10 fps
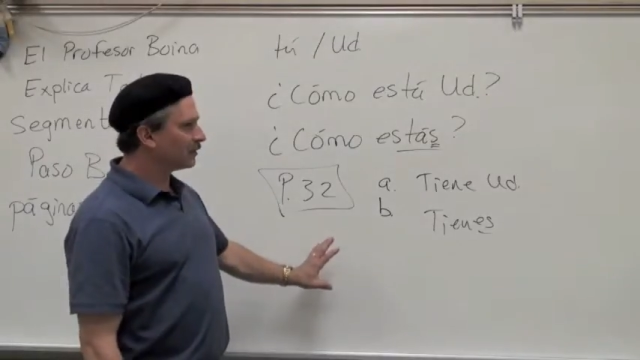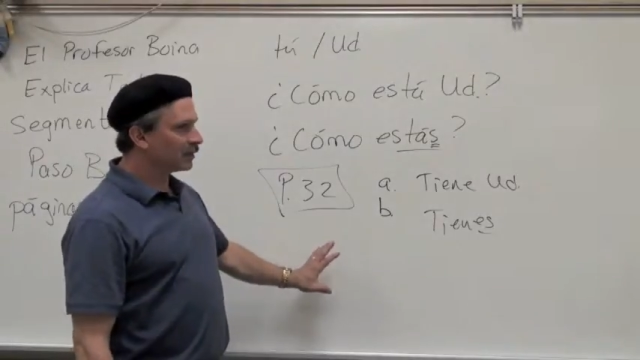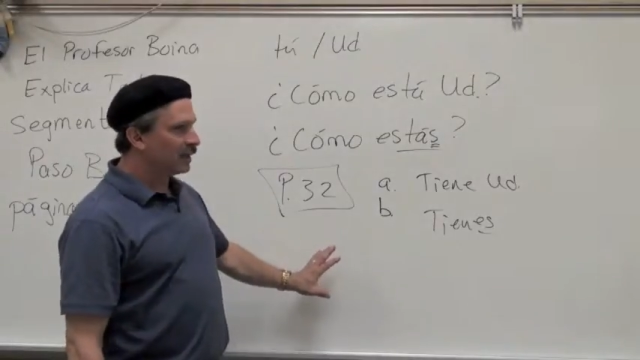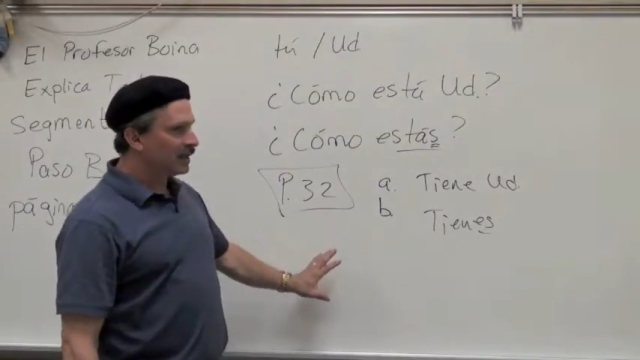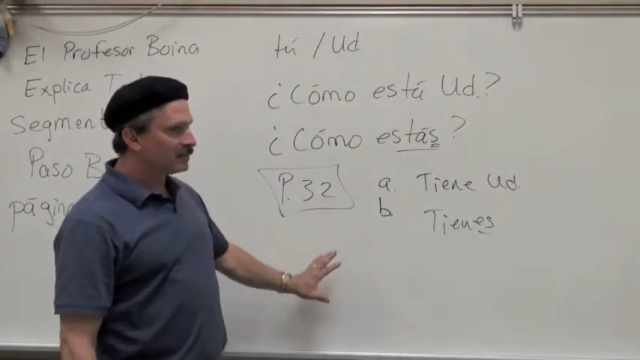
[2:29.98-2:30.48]

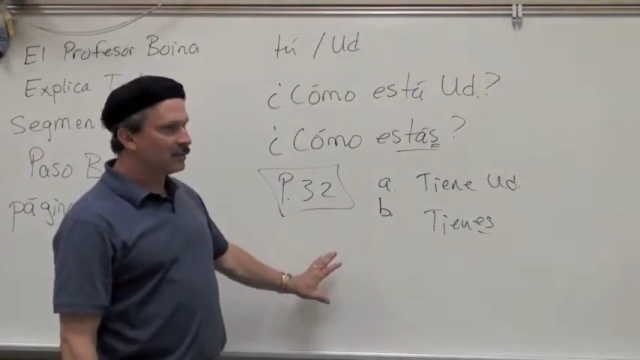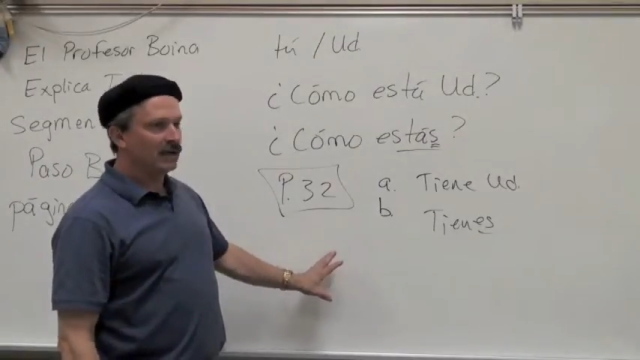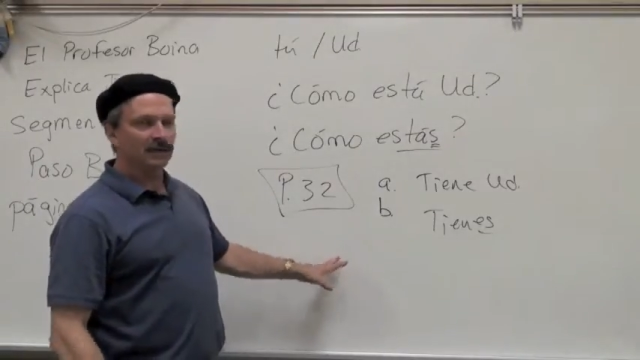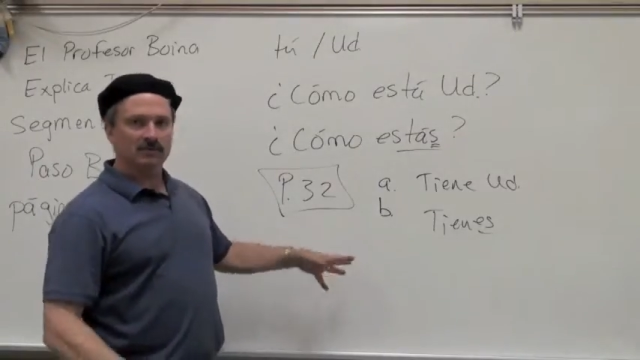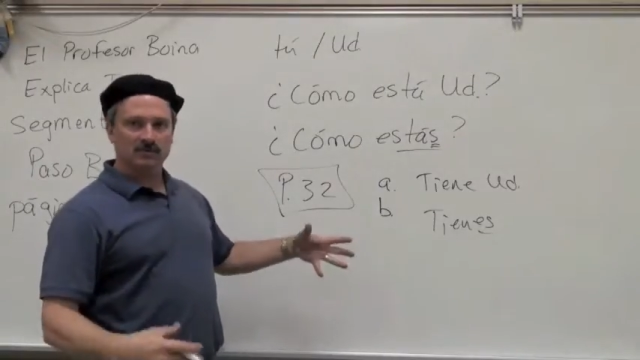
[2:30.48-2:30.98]

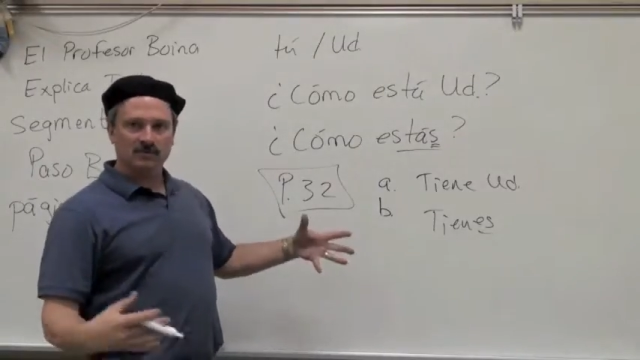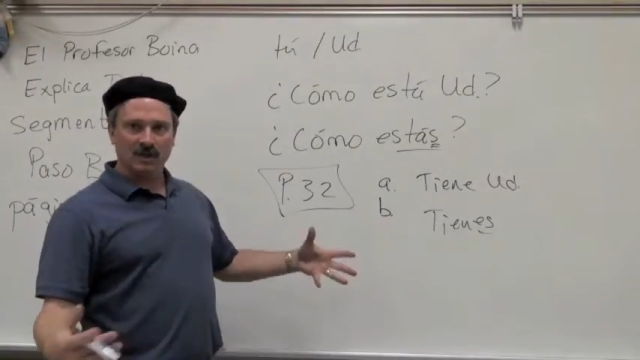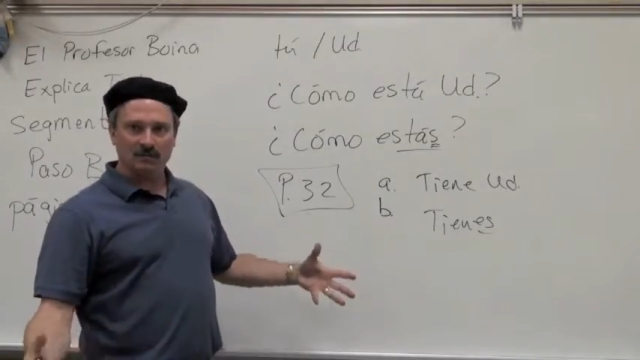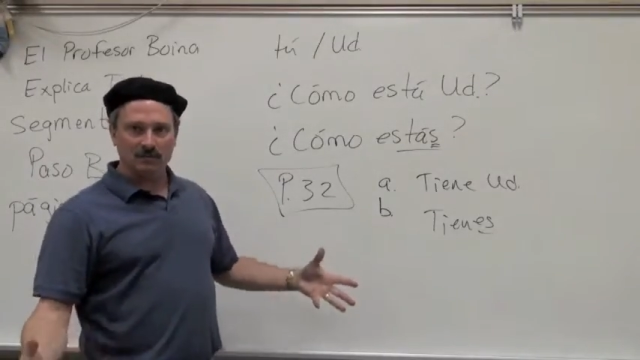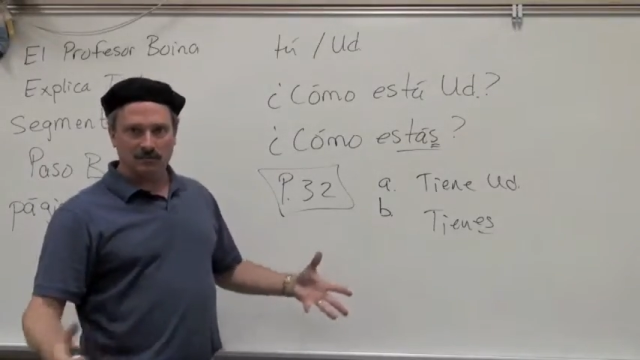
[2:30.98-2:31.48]
classmate,
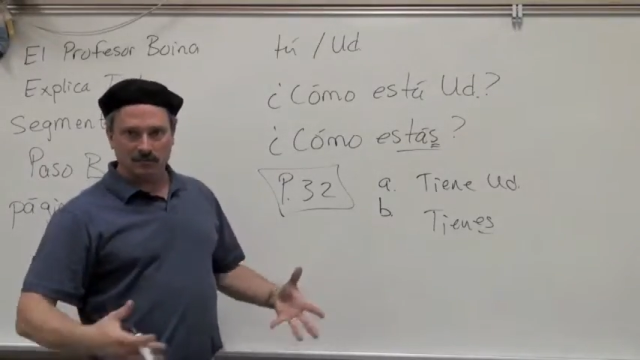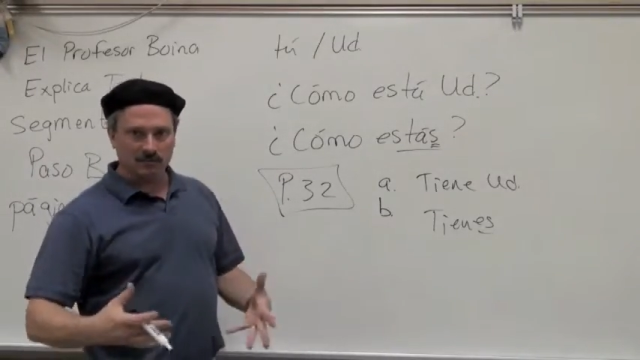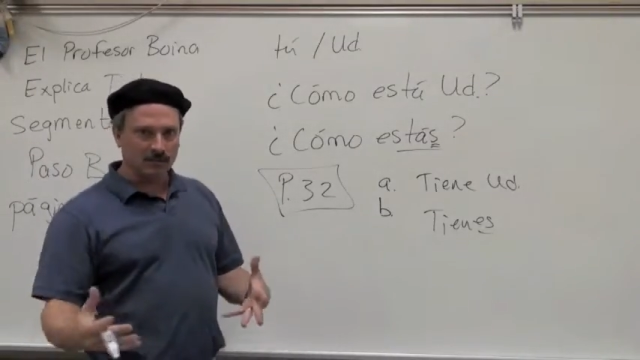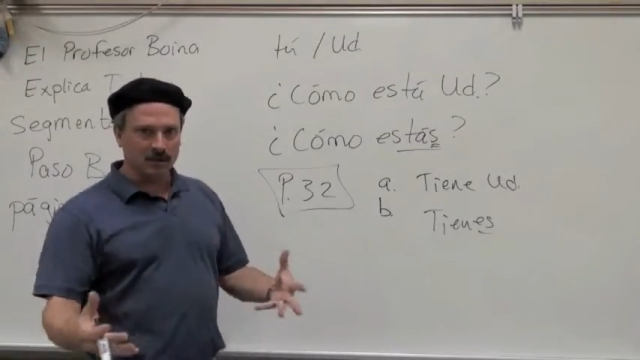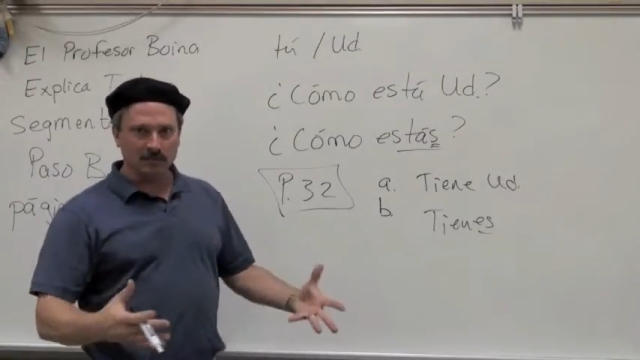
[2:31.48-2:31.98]
same
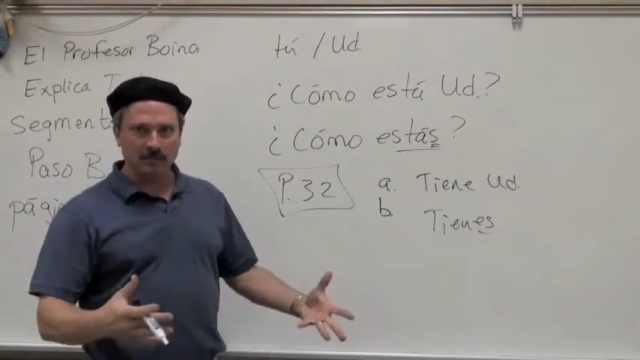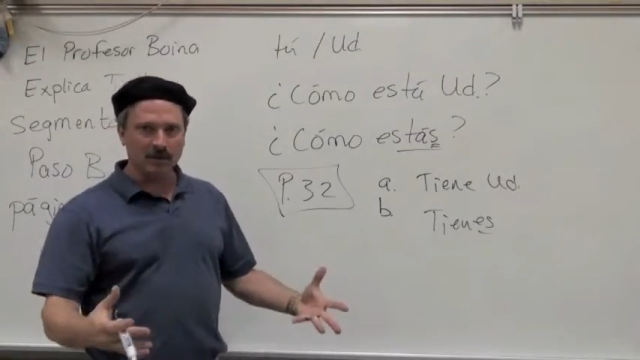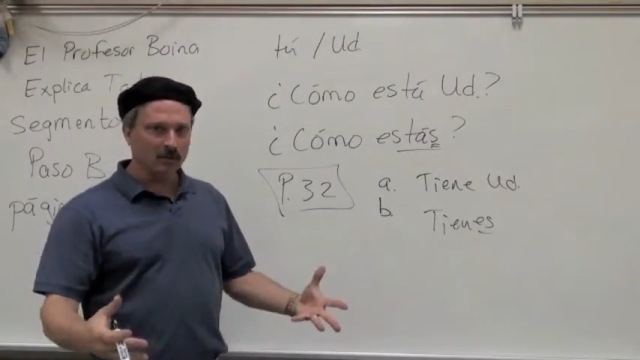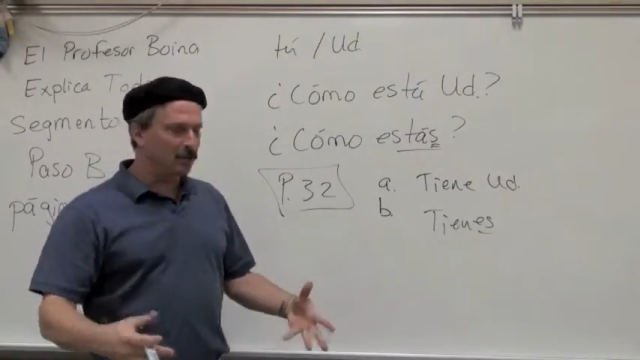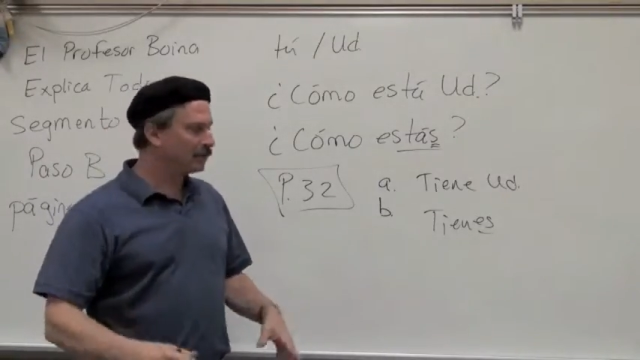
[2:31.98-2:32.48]

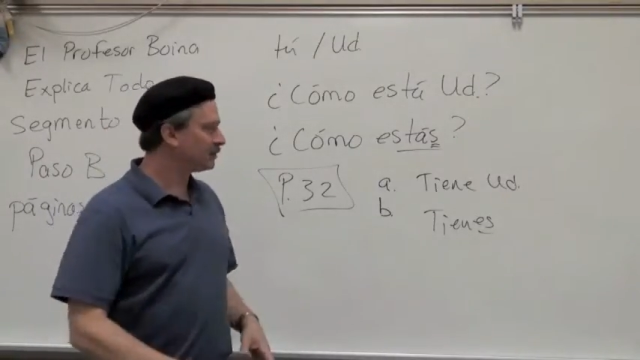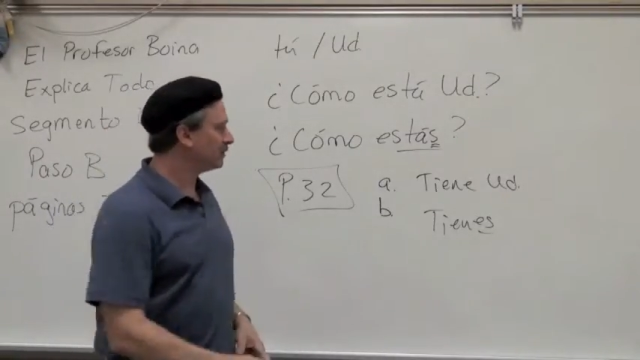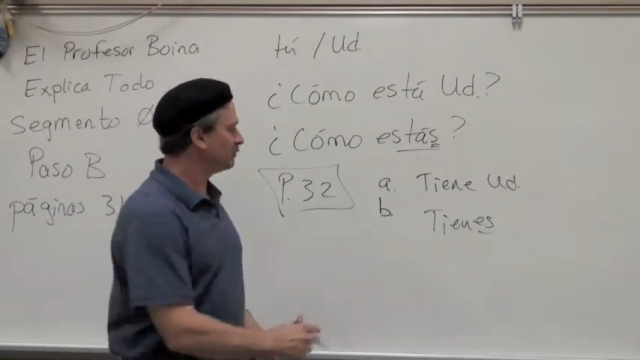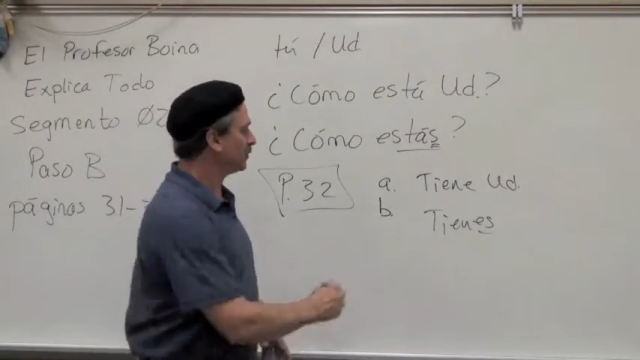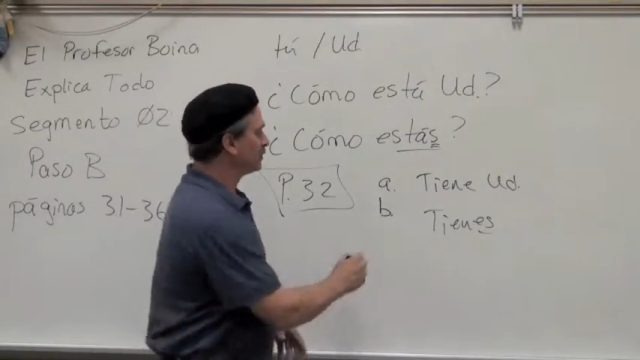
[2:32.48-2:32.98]
peer
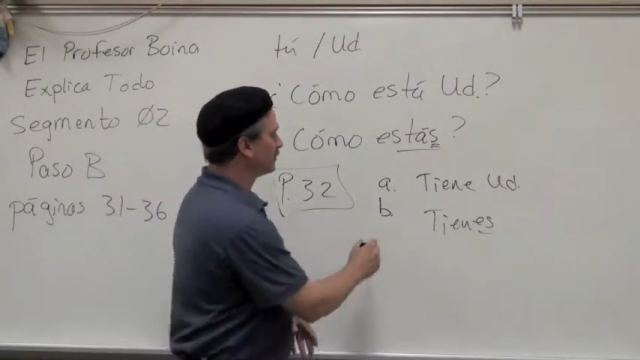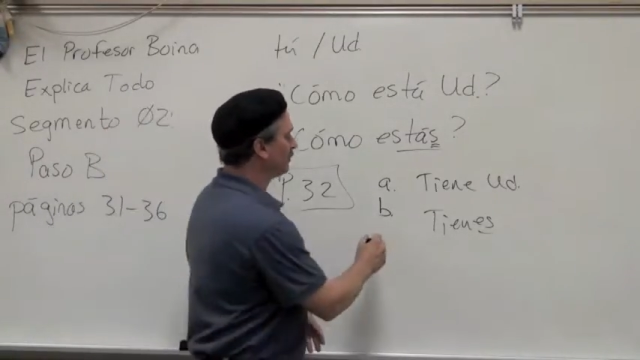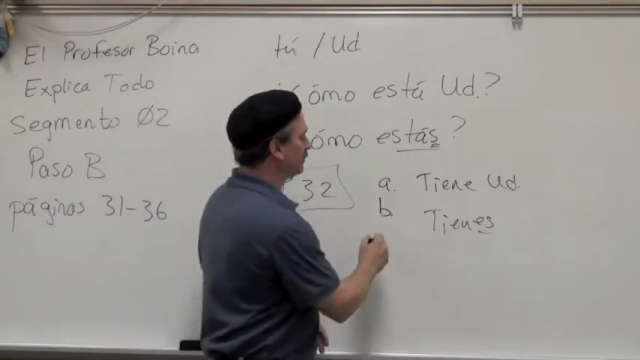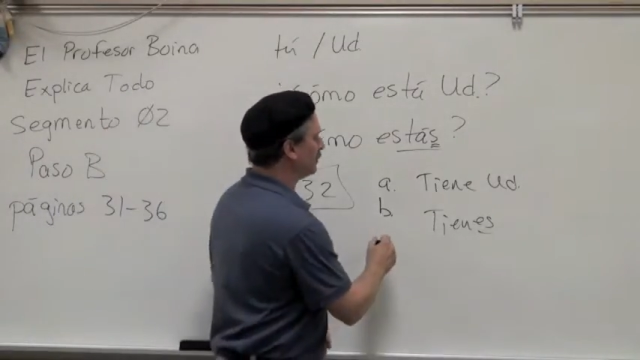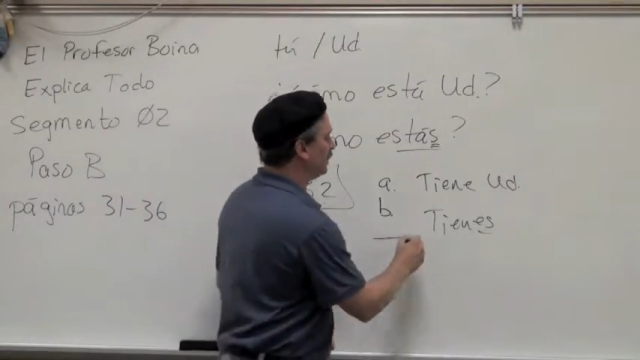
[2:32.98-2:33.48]
person
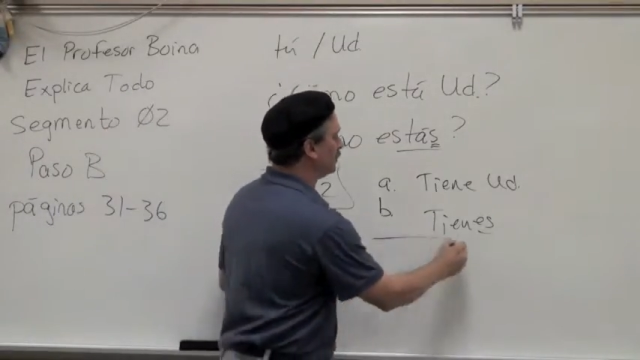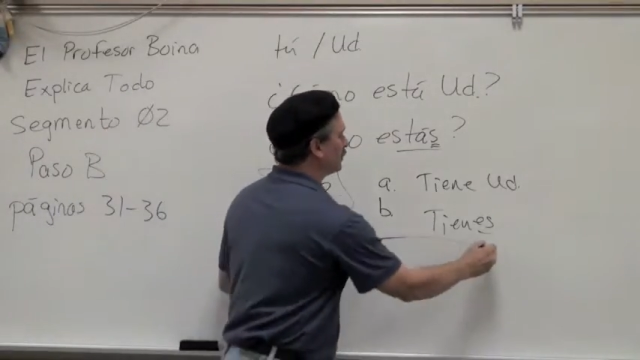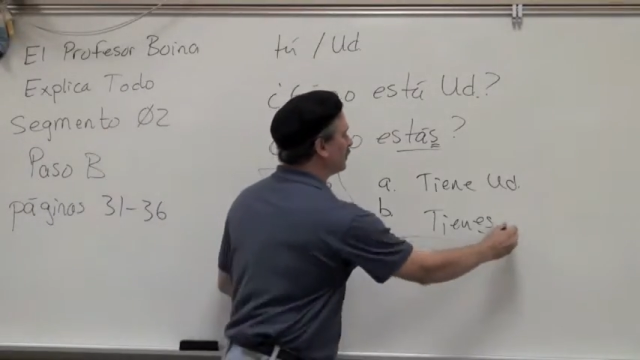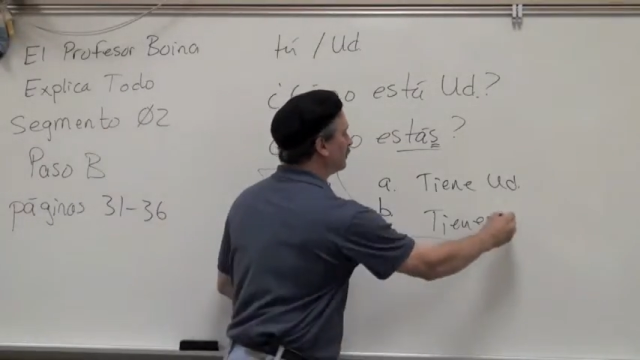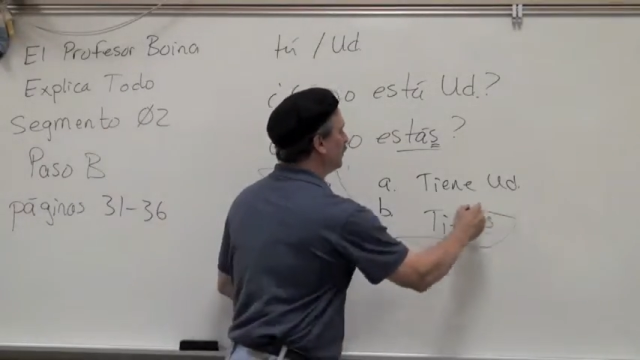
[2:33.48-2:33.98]
from your peer
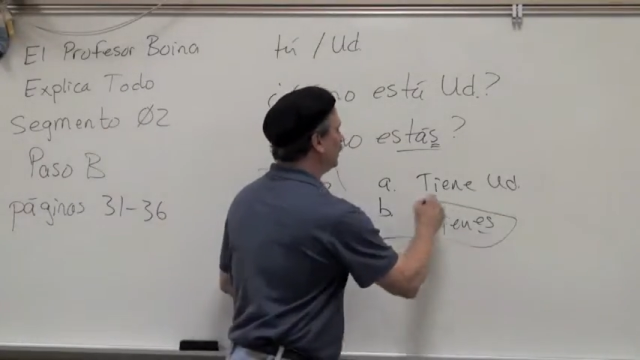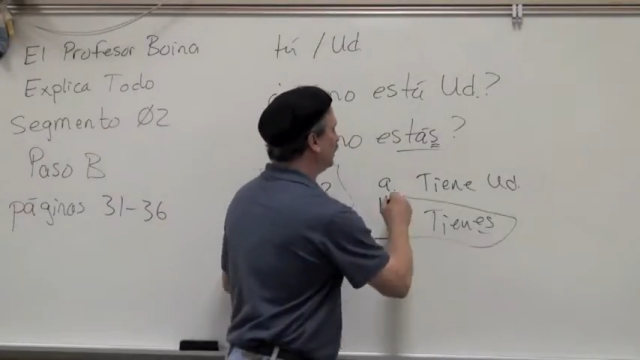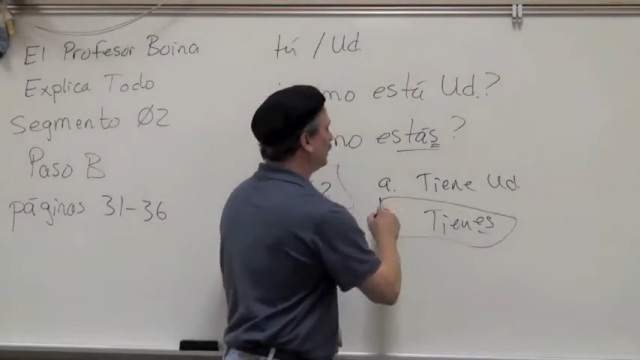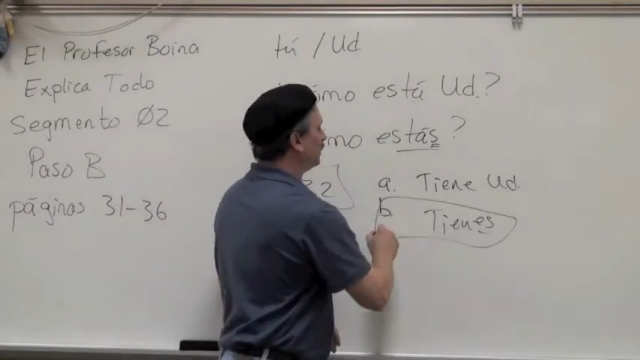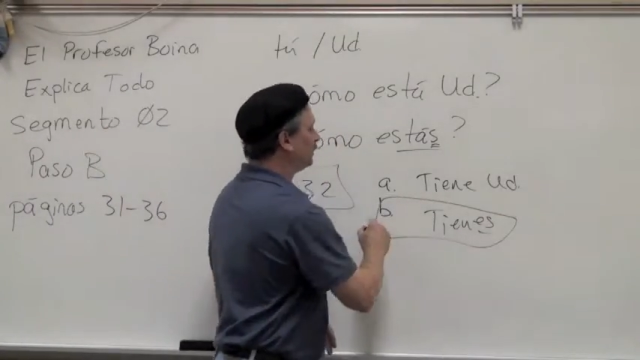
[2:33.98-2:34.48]
group,
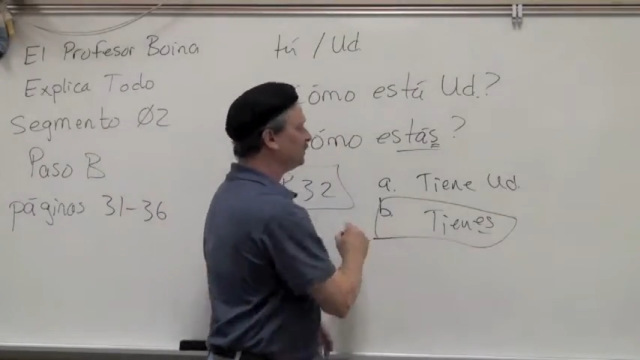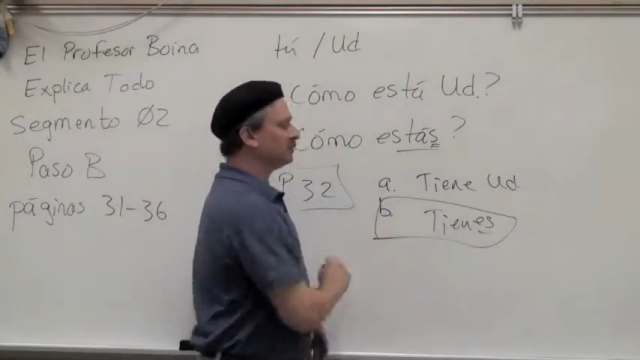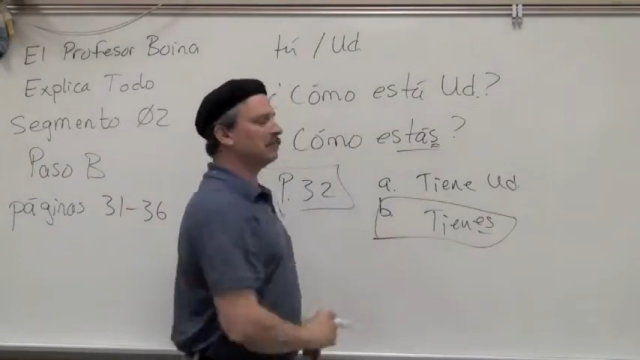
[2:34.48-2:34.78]
you're going to use